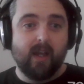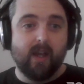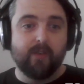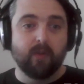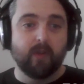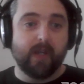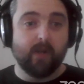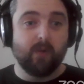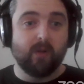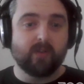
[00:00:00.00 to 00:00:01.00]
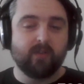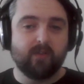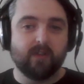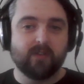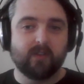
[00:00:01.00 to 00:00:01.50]
through looking at rocks and
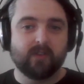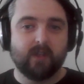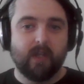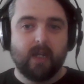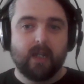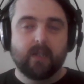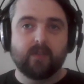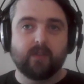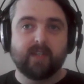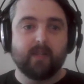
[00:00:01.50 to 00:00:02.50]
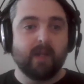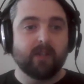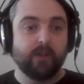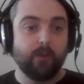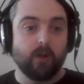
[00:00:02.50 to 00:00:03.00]
fossils. So
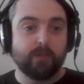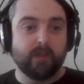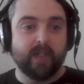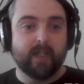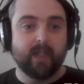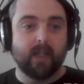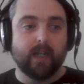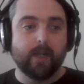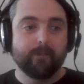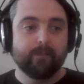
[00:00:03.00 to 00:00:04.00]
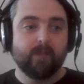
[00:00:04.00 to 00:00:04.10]
sedimentary rocks particularly,